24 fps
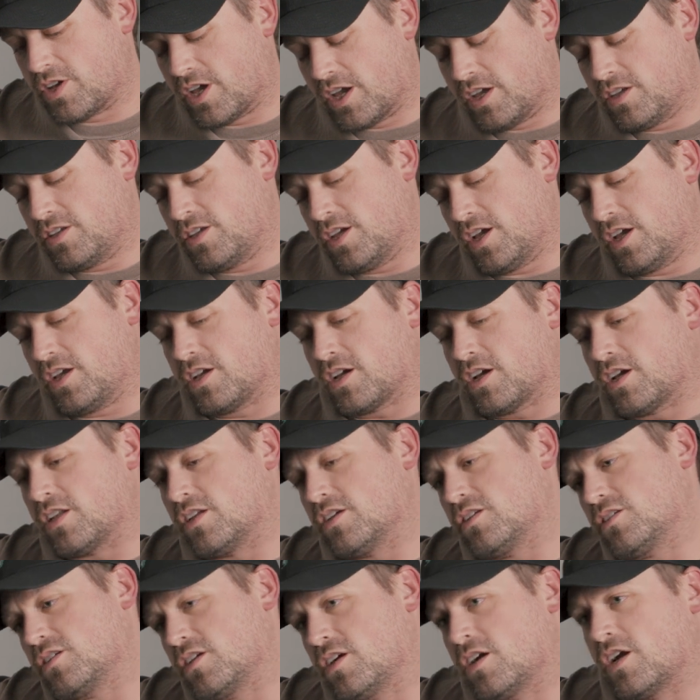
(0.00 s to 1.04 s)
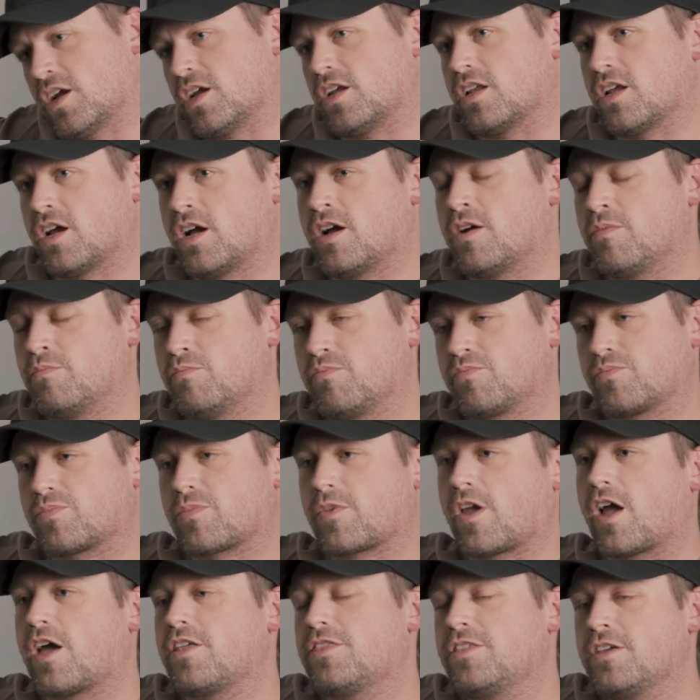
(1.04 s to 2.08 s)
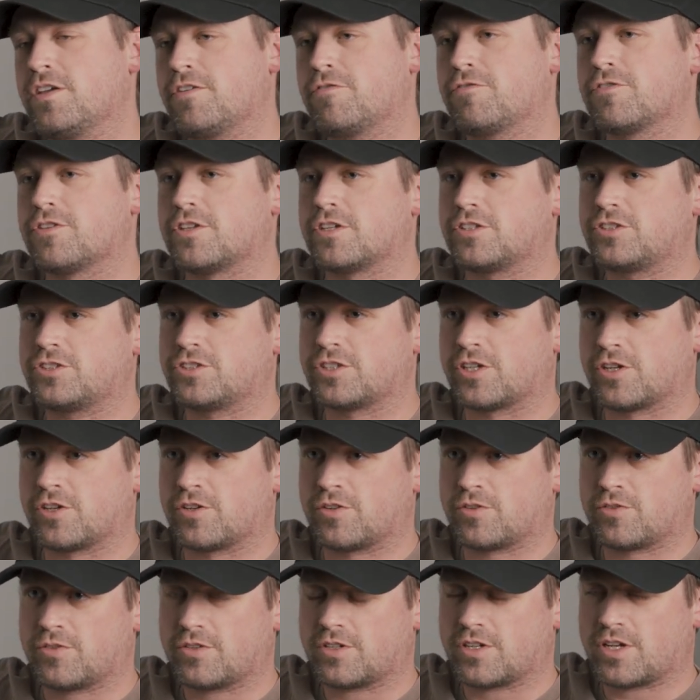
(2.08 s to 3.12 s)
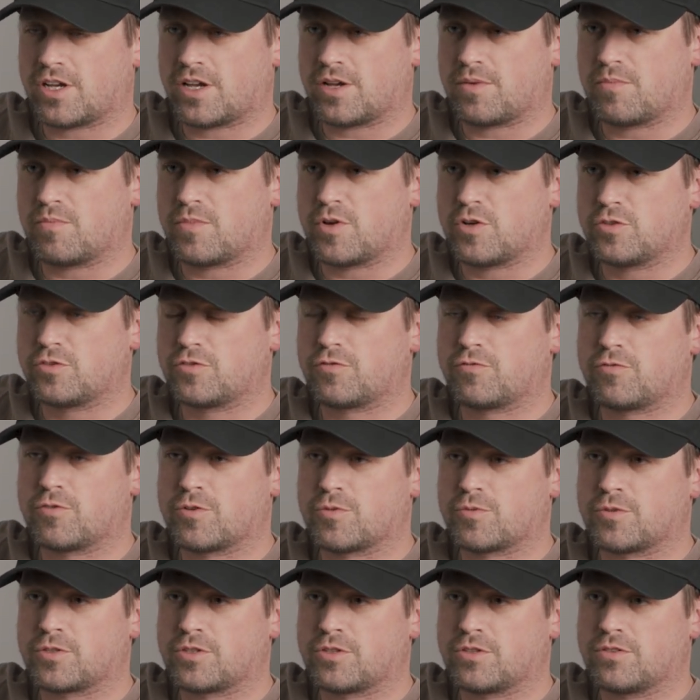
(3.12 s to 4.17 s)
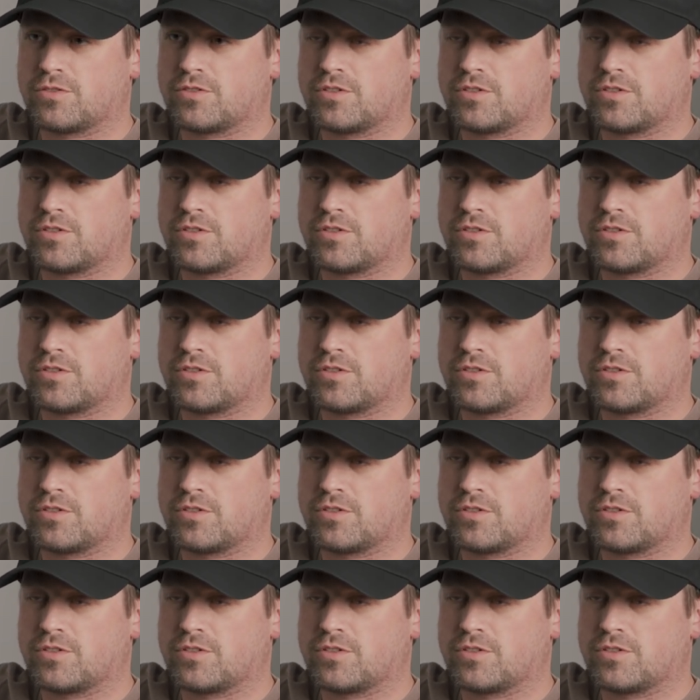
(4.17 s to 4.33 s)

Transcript: okay. Yeah, I got it. All right. I think for this show, I'm most forward.